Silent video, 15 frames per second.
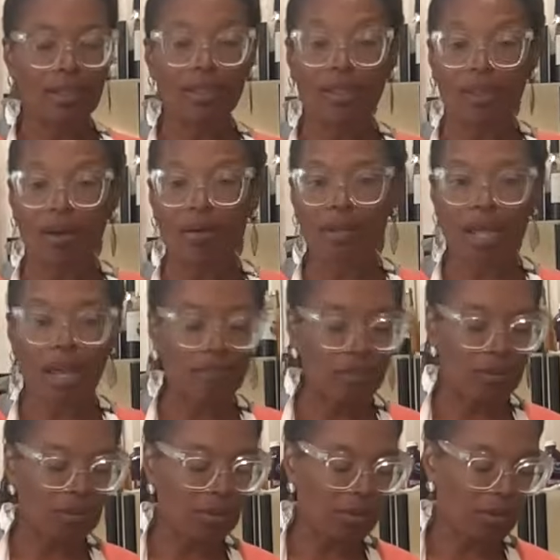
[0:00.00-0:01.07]
long after
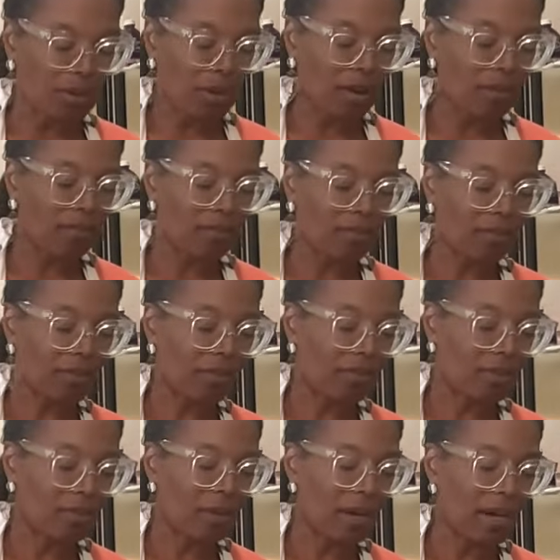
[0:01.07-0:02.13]
you turn off
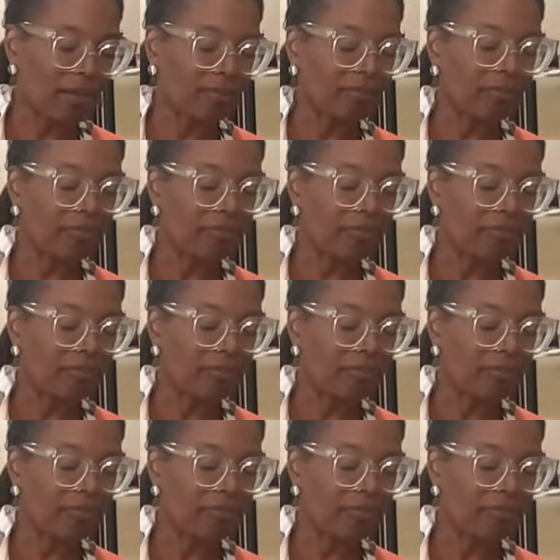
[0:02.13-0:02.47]
the pot.